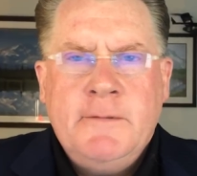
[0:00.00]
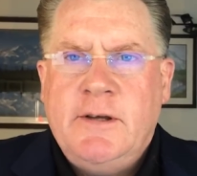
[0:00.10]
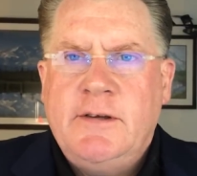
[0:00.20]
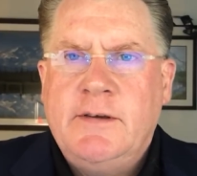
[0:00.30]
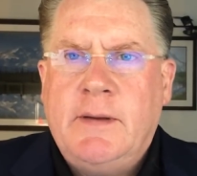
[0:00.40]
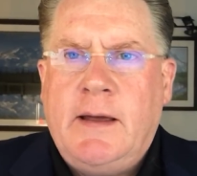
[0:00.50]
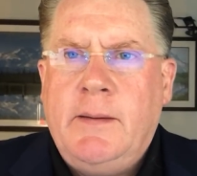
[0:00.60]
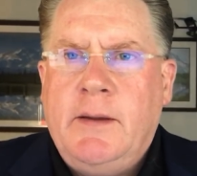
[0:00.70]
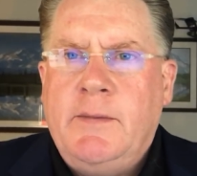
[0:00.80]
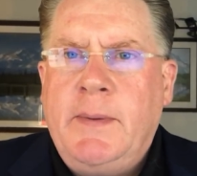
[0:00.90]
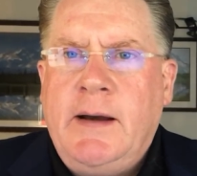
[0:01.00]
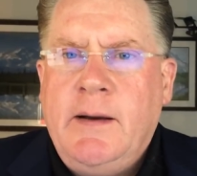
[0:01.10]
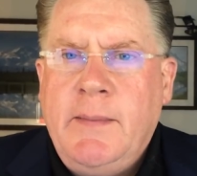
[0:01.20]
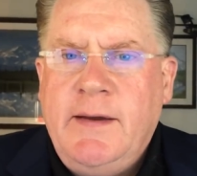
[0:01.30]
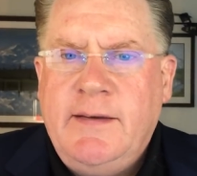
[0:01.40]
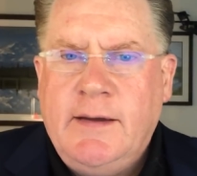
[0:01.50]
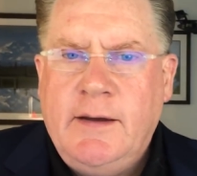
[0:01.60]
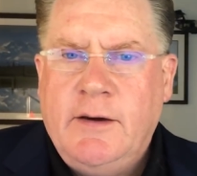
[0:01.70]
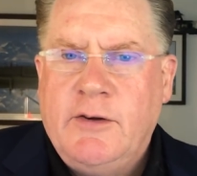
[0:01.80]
It's been an amazing year.